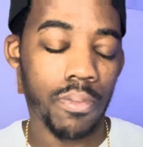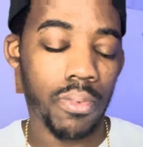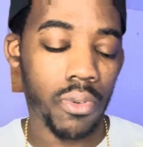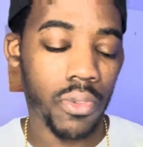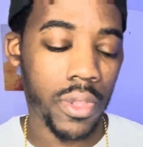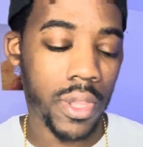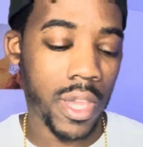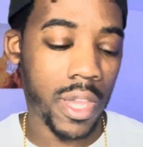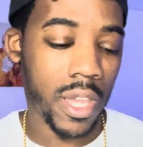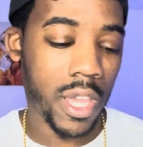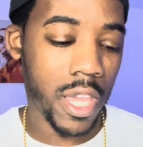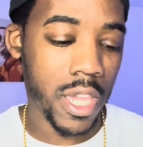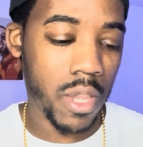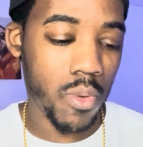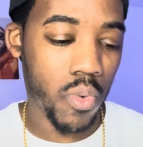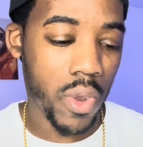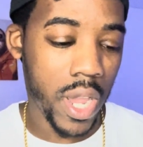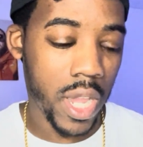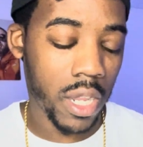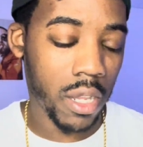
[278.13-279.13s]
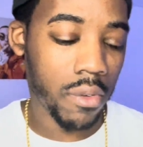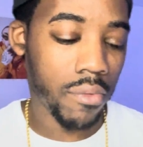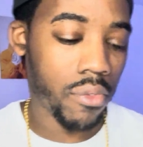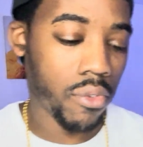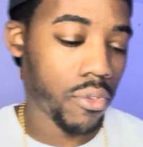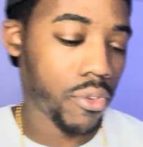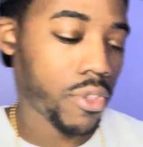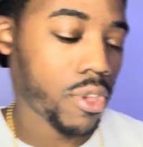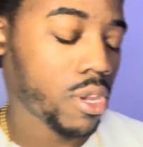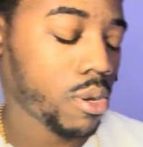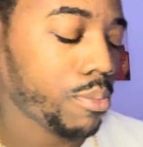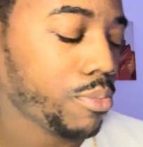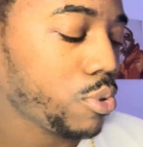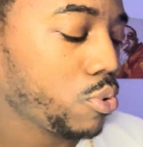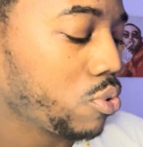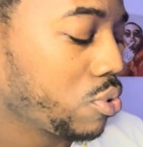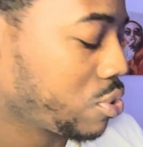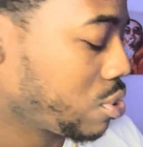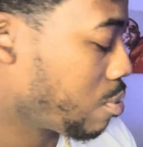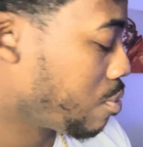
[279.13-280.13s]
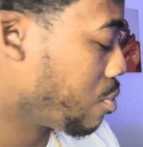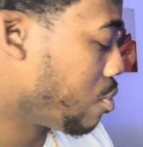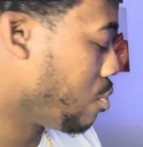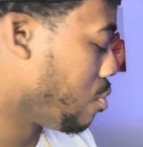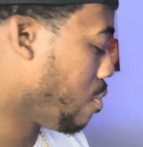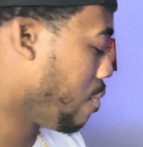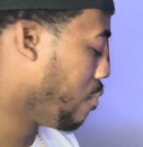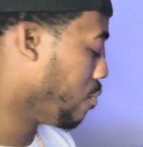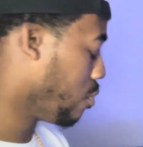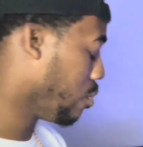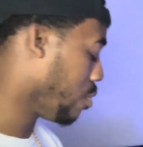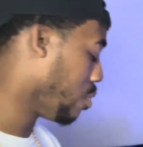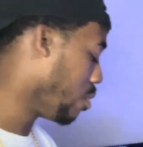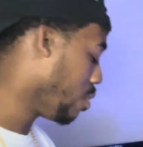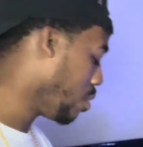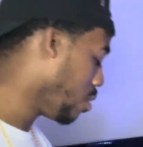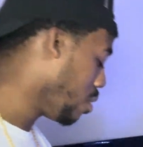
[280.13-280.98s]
on that hate wagon for them doing something differently